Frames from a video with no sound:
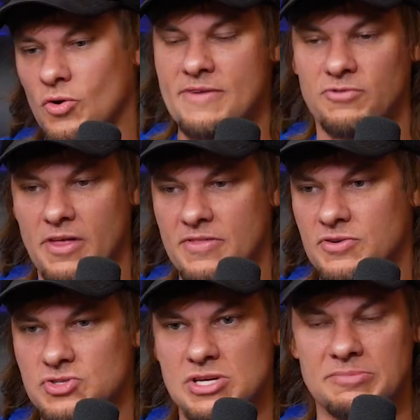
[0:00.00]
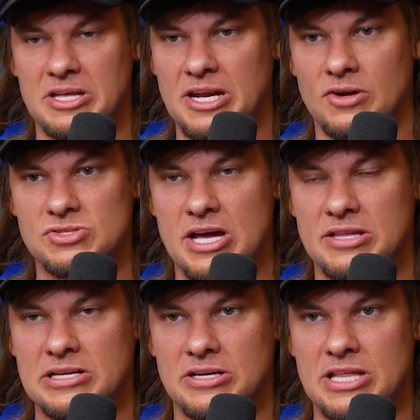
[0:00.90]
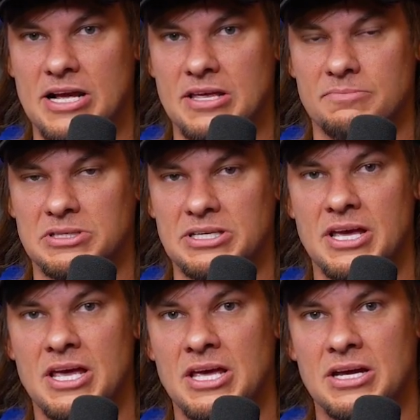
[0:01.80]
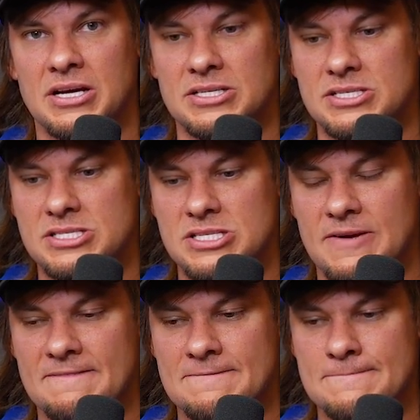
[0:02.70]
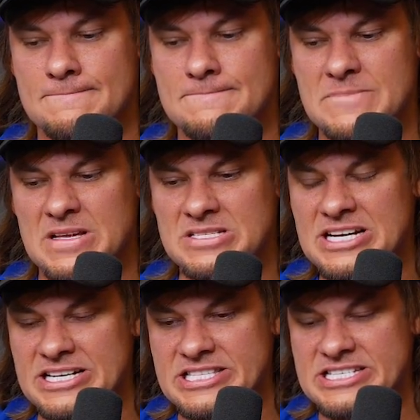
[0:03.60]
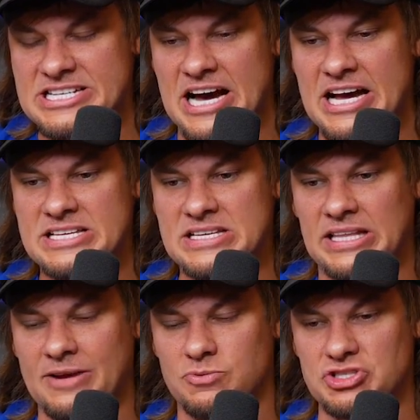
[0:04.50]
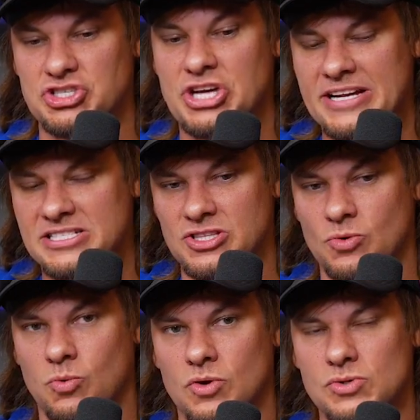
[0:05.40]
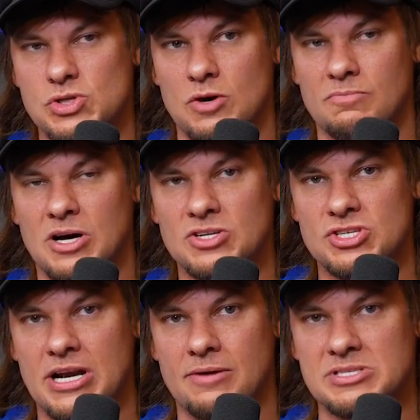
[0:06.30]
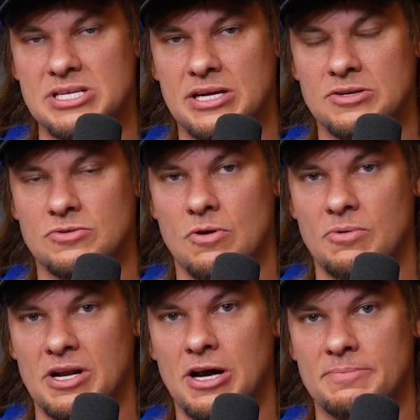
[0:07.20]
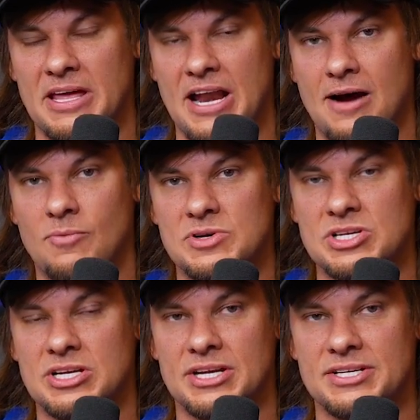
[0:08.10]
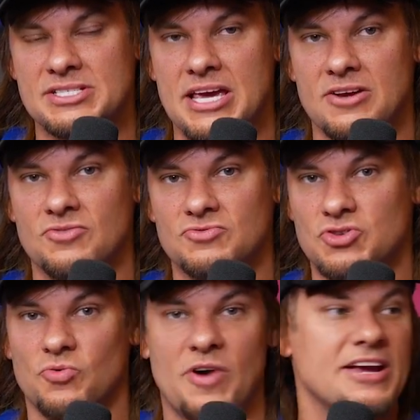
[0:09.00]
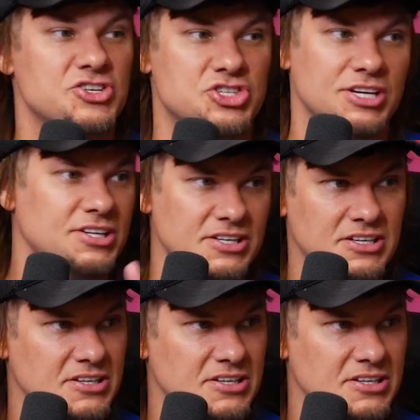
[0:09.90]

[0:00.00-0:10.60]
grateful that there's something else out there that I can believe. Because, yeah, I think I like rejected the world so much that I was in growing up that I wasn't going to take direction